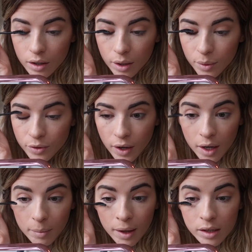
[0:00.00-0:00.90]
I would
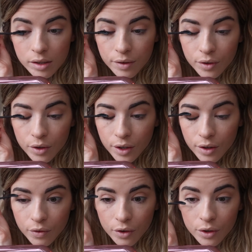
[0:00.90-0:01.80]
recommend, if you're
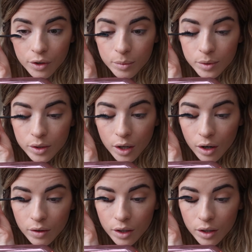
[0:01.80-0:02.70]
looking for a new
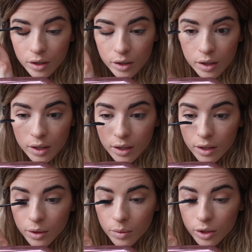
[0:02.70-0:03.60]
mascara,
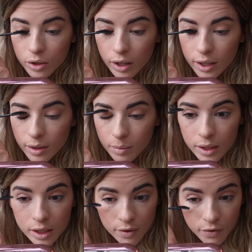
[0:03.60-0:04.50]
you want to try
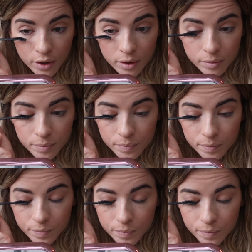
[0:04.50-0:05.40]
something different,
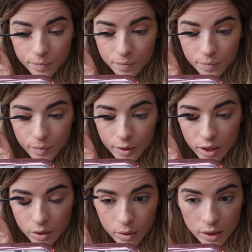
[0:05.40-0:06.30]

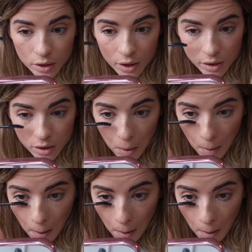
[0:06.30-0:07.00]
this one is good.